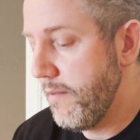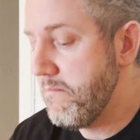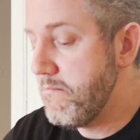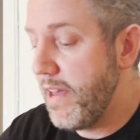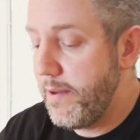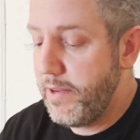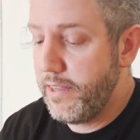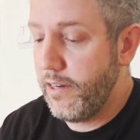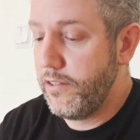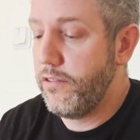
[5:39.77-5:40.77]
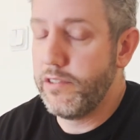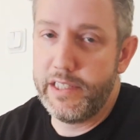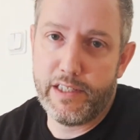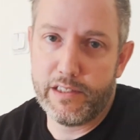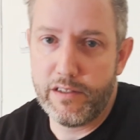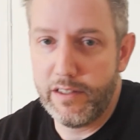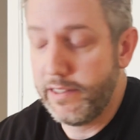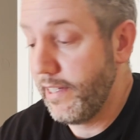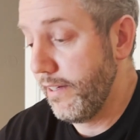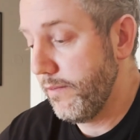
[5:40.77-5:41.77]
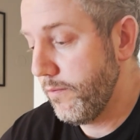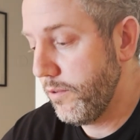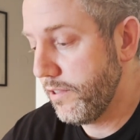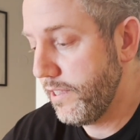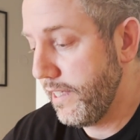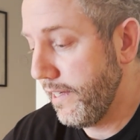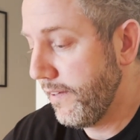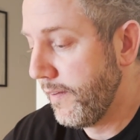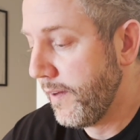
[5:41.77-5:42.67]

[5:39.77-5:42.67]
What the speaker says: maybe they're using this content. We'll see.